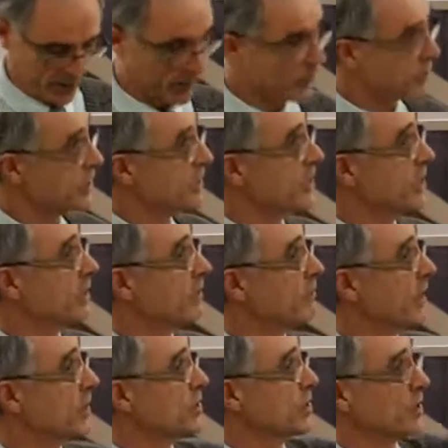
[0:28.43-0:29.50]
was just an
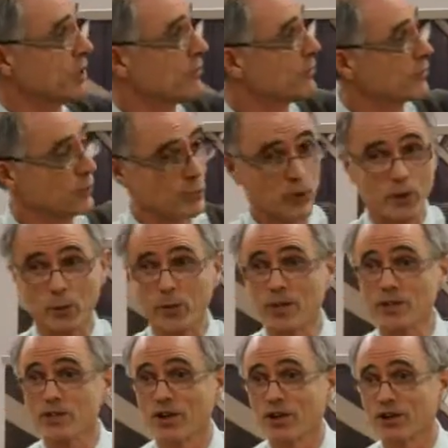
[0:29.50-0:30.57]
invention of one
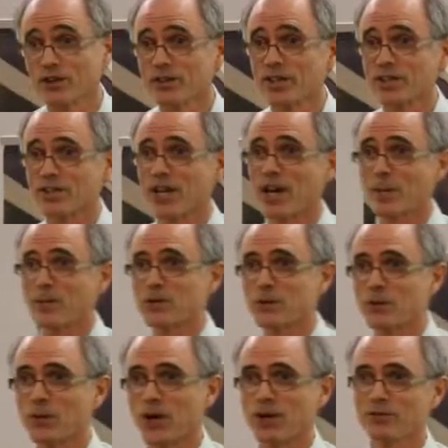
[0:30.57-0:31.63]
Windsonger. It doesn't happen
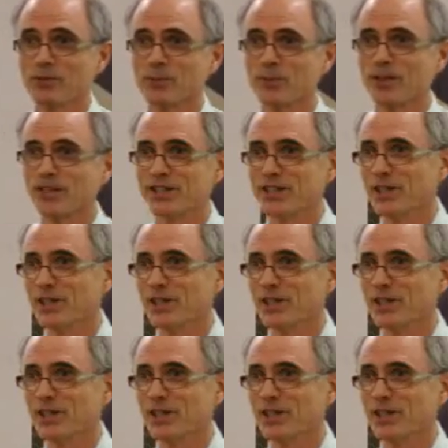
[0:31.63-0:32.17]
too often, but